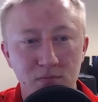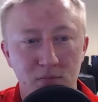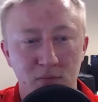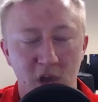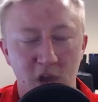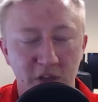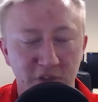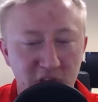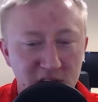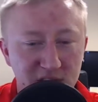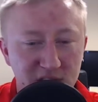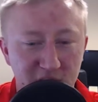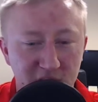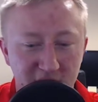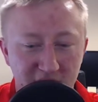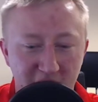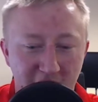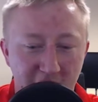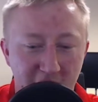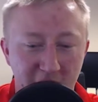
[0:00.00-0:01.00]
things
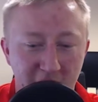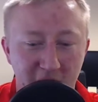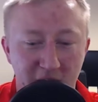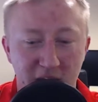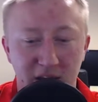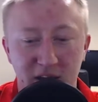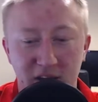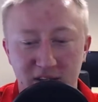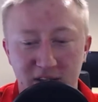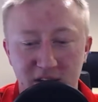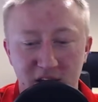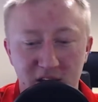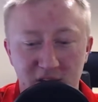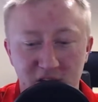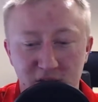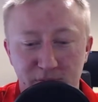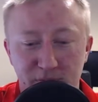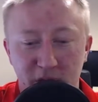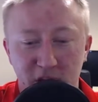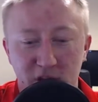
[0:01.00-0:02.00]
like that. And it's
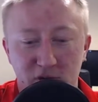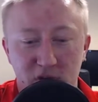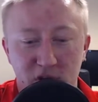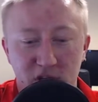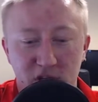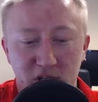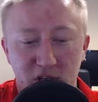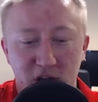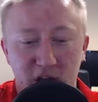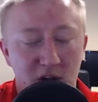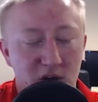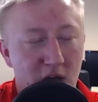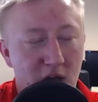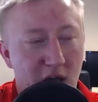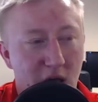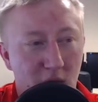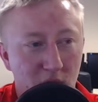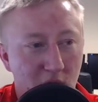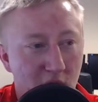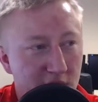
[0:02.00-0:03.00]
just been a tradition. I don't know
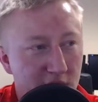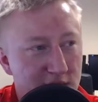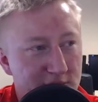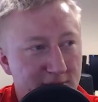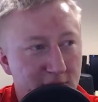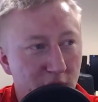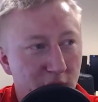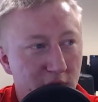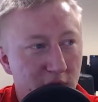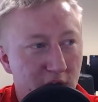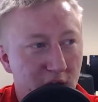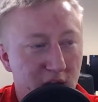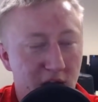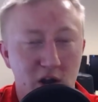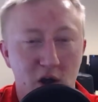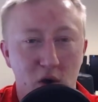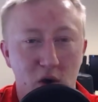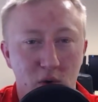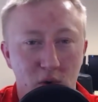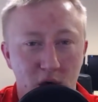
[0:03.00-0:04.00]
how long it's been going on. I
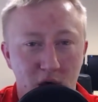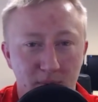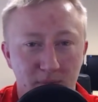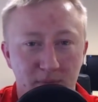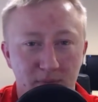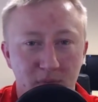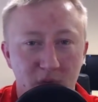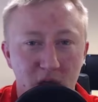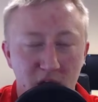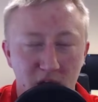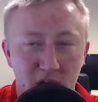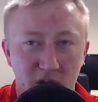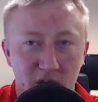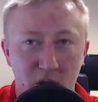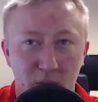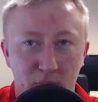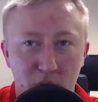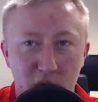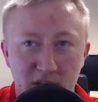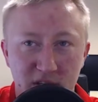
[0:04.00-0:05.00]
know
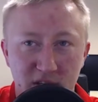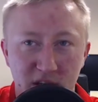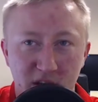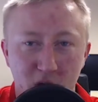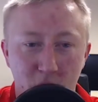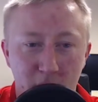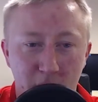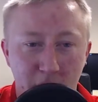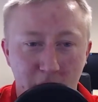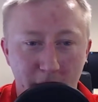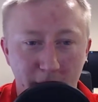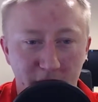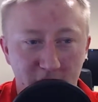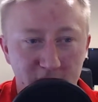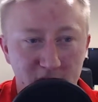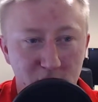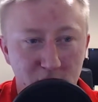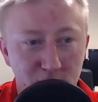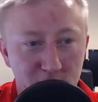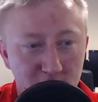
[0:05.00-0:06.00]
President Obama, the
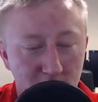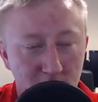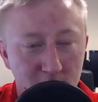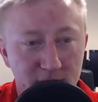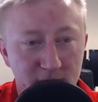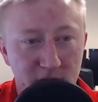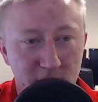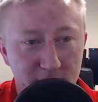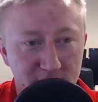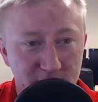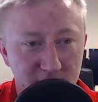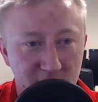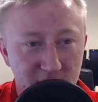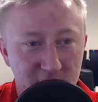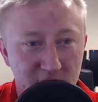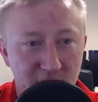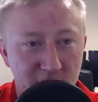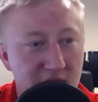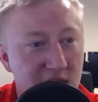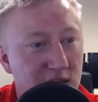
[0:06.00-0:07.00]
2 terms he was
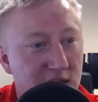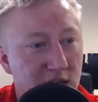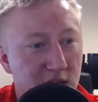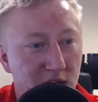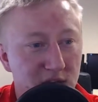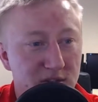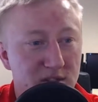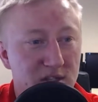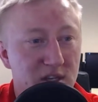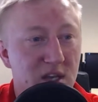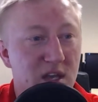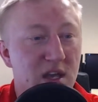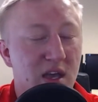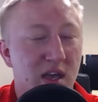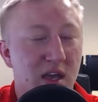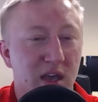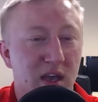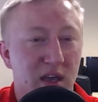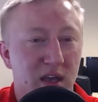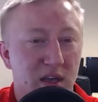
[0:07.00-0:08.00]
in, the 8 years,
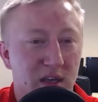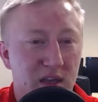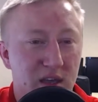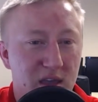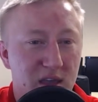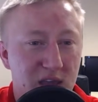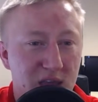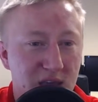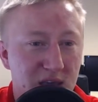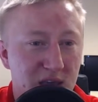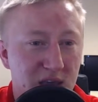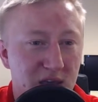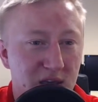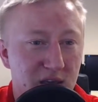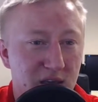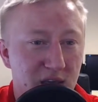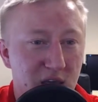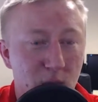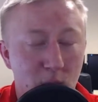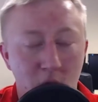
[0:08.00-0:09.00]

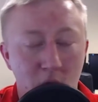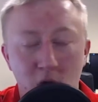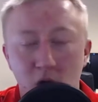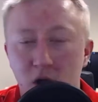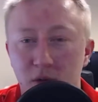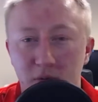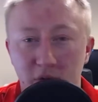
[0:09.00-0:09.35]
he welcomed